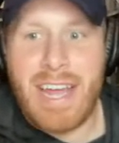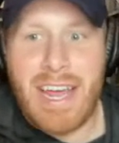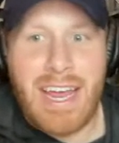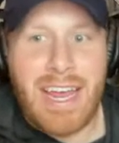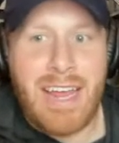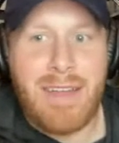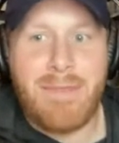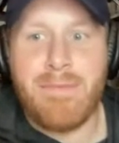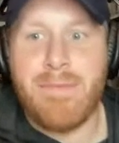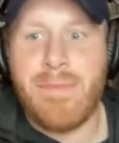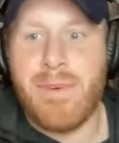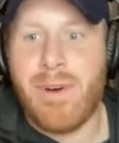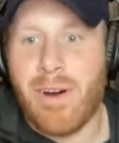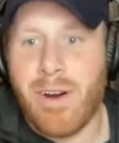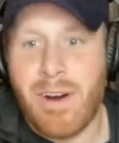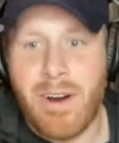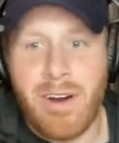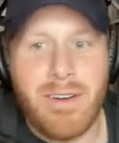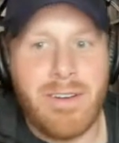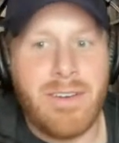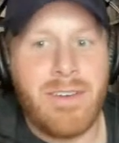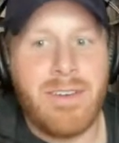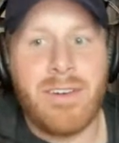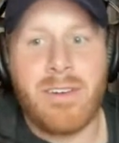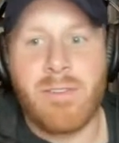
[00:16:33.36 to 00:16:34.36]
Dame,
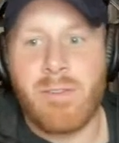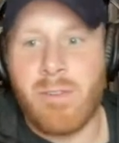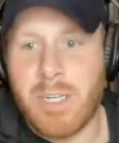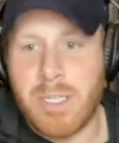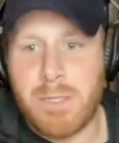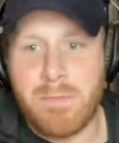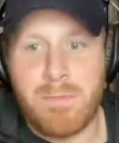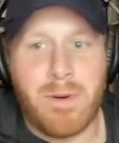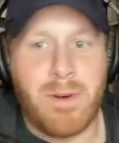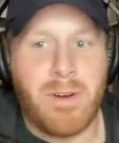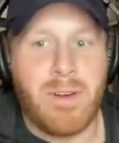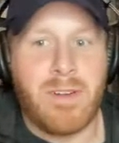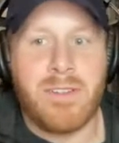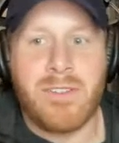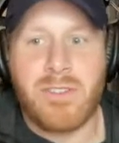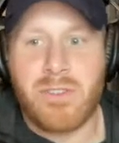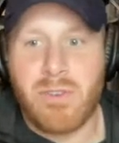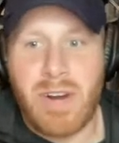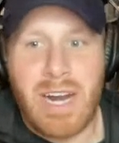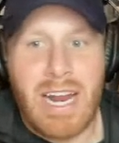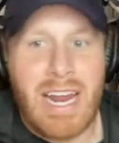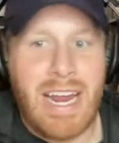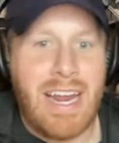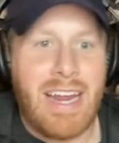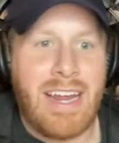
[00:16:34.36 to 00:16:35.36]
Harden, Chris Paul,
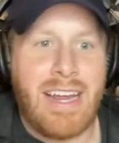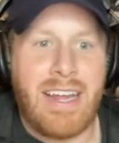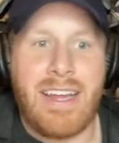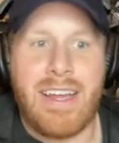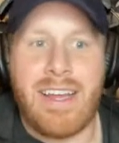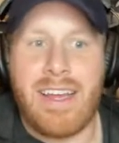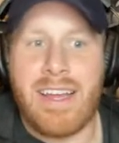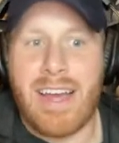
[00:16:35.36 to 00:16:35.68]
Trey,